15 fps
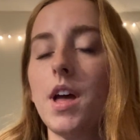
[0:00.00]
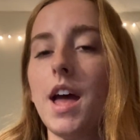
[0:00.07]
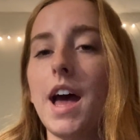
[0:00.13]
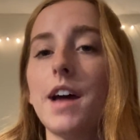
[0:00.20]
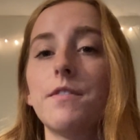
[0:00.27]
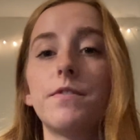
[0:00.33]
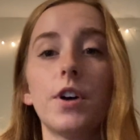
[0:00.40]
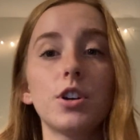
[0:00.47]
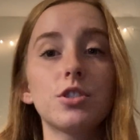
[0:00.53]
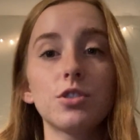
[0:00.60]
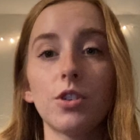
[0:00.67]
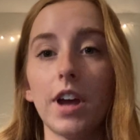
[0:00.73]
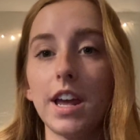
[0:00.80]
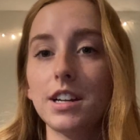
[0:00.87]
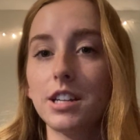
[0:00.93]
had
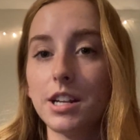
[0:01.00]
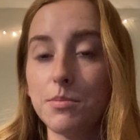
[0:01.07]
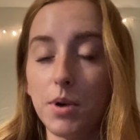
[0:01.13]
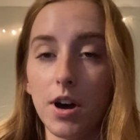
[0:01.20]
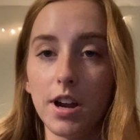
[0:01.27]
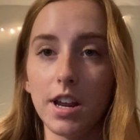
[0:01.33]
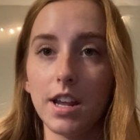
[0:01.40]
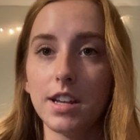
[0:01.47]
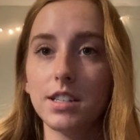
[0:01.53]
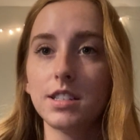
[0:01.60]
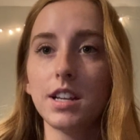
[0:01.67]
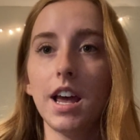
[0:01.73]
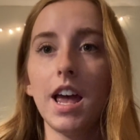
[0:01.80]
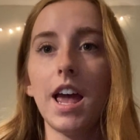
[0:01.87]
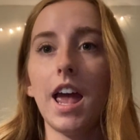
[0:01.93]
functional antibodies,
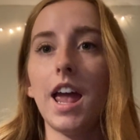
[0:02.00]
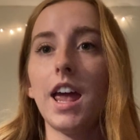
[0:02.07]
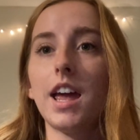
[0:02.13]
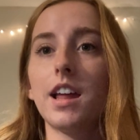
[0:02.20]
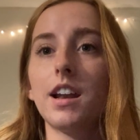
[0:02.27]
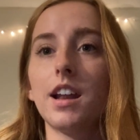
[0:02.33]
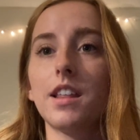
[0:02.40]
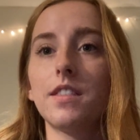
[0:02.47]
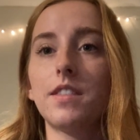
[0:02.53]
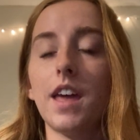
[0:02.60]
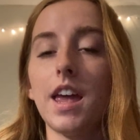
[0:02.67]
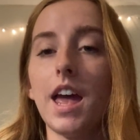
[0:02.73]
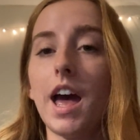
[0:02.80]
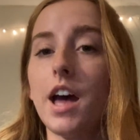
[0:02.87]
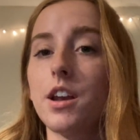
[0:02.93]
and
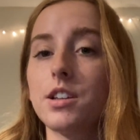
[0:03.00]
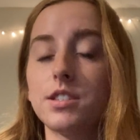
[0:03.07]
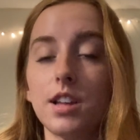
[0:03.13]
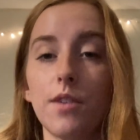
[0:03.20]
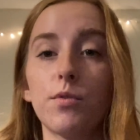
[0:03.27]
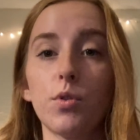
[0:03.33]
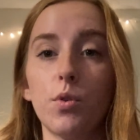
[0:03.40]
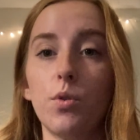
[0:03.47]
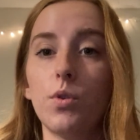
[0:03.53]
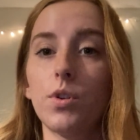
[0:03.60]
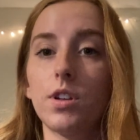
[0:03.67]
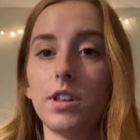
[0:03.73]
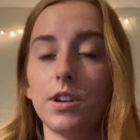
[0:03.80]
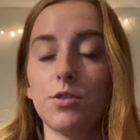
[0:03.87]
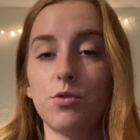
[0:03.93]
they had several
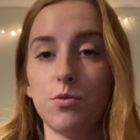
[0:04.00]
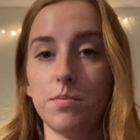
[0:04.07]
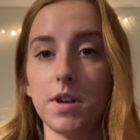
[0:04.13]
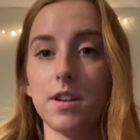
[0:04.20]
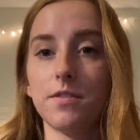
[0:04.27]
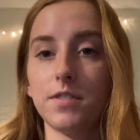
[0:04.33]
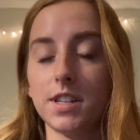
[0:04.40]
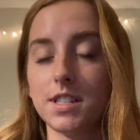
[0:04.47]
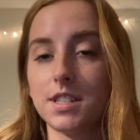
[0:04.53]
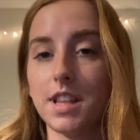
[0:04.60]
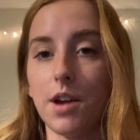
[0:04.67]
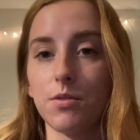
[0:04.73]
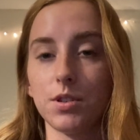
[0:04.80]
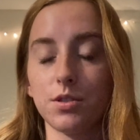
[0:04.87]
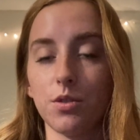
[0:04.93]
clinical benefits
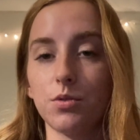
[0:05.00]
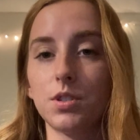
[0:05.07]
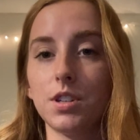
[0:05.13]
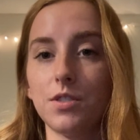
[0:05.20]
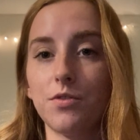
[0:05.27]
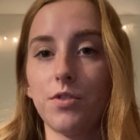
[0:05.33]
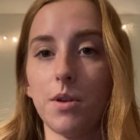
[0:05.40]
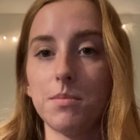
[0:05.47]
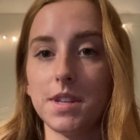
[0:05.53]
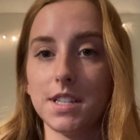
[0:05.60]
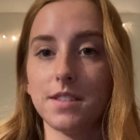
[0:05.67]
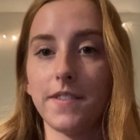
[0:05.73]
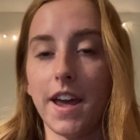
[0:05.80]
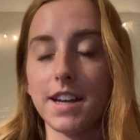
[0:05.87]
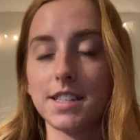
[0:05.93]
that resulted from
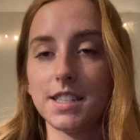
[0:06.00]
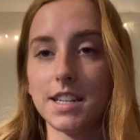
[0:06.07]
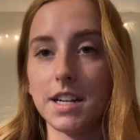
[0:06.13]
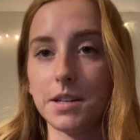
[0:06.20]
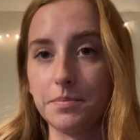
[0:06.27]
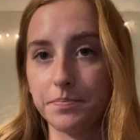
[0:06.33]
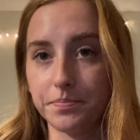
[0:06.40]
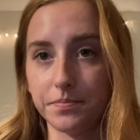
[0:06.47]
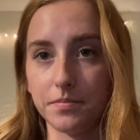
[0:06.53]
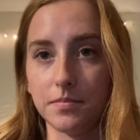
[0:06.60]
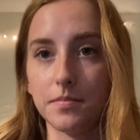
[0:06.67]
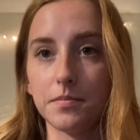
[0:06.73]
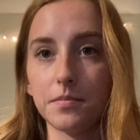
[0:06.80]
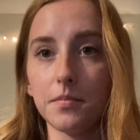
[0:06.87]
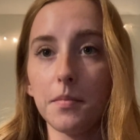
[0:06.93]
this vaccine.
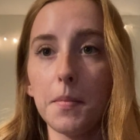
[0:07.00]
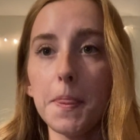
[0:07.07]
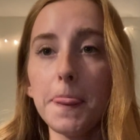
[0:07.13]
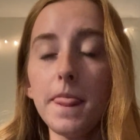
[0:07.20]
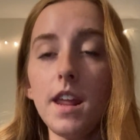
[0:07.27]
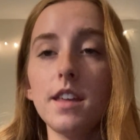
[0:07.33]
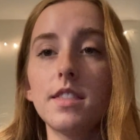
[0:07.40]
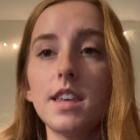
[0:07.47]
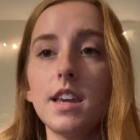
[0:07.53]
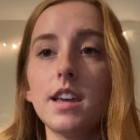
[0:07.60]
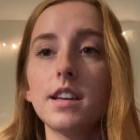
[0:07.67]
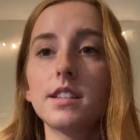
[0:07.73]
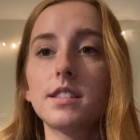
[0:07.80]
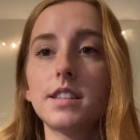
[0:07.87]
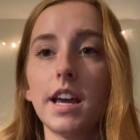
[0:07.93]

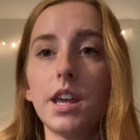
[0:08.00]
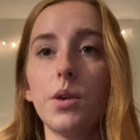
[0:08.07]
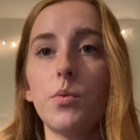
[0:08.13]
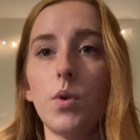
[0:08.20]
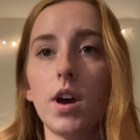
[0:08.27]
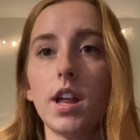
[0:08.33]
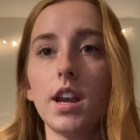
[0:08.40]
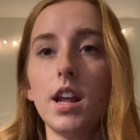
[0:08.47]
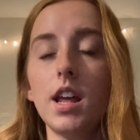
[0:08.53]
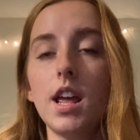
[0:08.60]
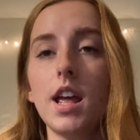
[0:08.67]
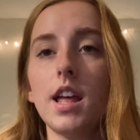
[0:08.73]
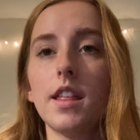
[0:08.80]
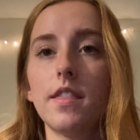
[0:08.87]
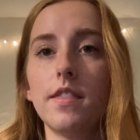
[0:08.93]
The second one
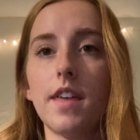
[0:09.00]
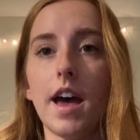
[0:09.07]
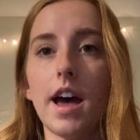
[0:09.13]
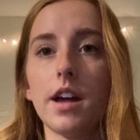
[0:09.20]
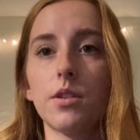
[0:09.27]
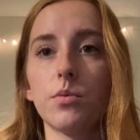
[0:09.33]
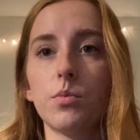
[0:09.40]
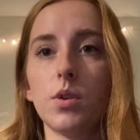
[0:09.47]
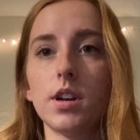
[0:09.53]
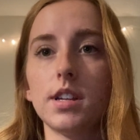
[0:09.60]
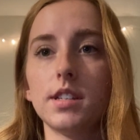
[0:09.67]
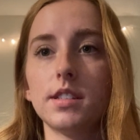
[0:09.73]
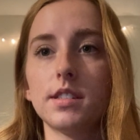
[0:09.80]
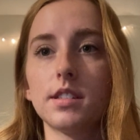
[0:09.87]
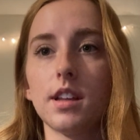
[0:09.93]
that
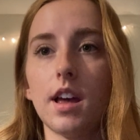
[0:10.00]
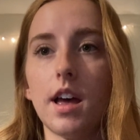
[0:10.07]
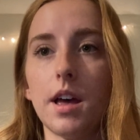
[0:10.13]
was